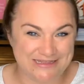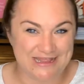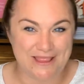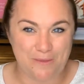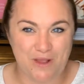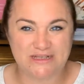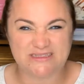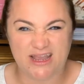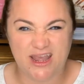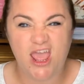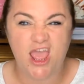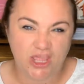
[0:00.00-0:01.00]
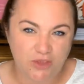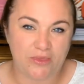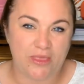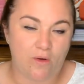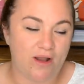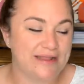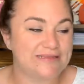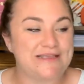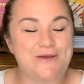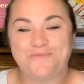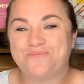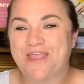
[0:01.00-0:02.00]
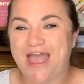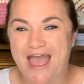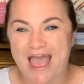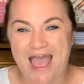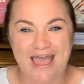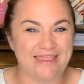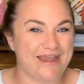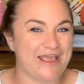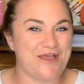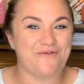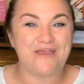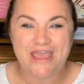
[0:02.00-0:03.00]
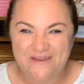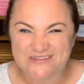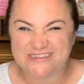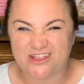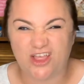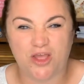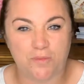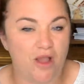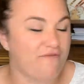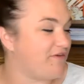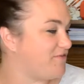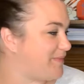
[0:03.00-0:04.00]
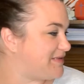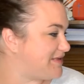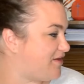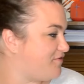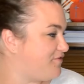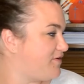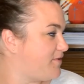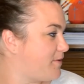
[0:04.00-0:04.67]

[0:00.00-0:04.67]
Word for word: outside the box, then you really want it. So I let it go. It was still a good profit for myself.